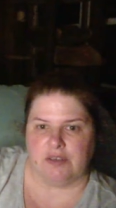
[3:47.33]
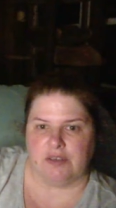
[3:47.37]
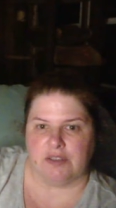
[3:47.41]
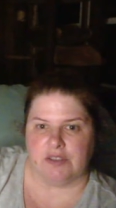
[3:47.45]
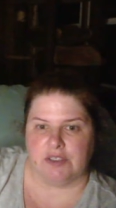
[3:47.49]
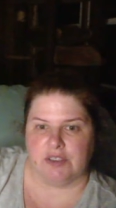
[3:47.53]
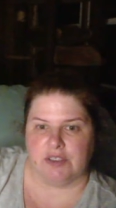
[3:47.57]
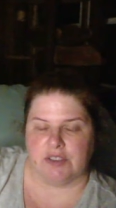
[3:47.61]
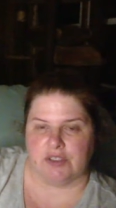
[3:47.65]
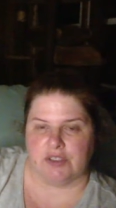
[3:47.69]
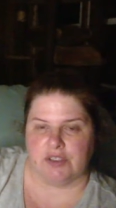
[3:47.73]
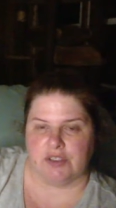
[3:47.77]

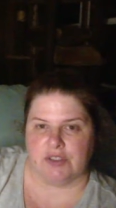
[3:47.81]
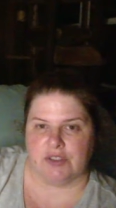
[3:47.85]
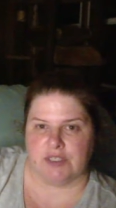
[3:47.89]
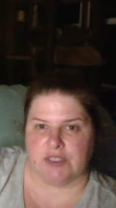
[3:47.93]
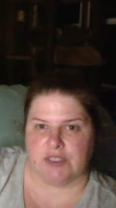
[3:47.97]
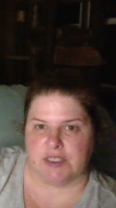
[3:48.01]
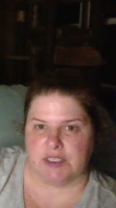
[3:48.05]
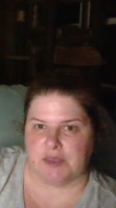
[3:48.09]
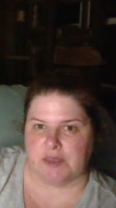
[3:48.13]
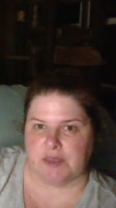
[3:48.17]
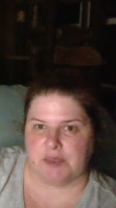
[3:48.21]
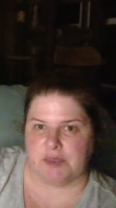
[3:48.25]
to do the
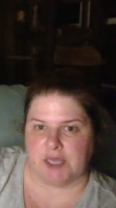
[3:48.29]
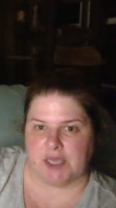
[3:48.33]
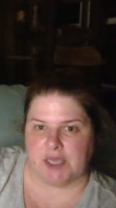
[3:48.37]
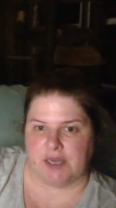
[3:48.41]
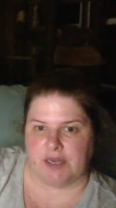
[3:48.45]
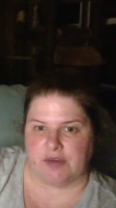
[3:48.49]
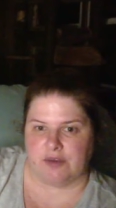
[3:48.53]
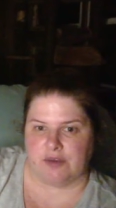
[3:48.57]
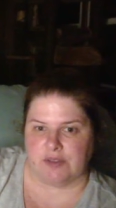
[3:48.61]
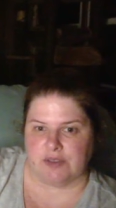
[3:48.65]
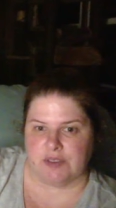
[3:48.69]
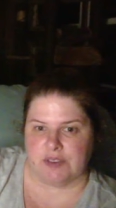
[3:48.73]

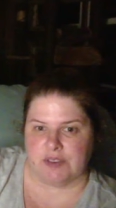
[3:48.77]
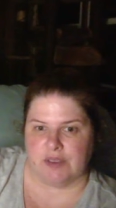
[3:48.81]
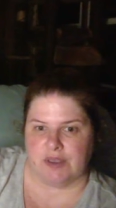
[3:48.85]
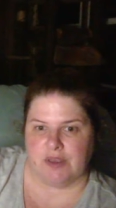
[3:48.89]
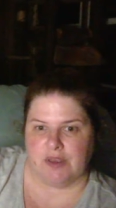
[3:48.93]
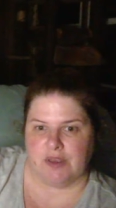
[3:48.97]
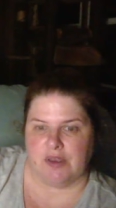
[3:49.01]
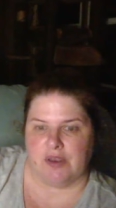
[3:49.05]
subtitles.